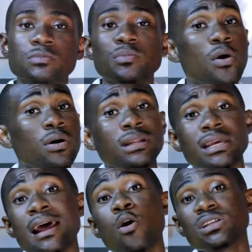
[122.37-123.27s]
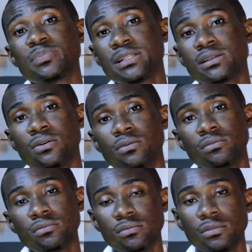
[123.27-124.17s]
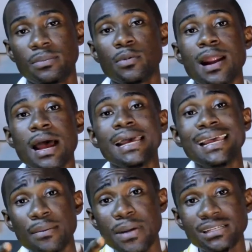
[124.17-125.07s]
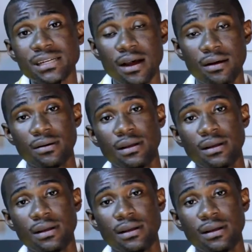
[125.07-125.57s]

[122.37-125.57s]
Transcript: not born in a hospital, but rather in a manger.